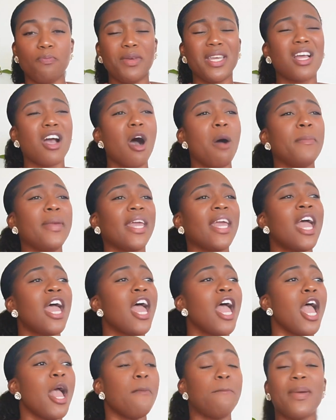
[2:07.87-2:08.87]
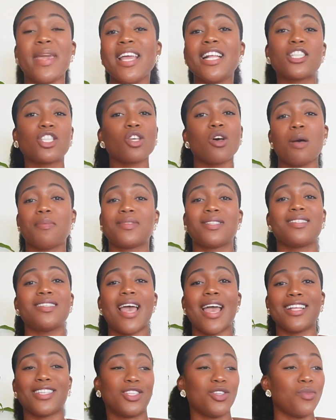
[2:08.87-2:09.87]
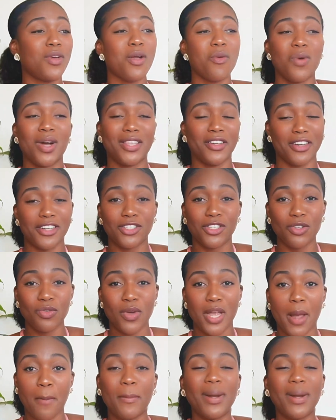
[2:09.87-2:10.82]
being so upset doing what they're doing.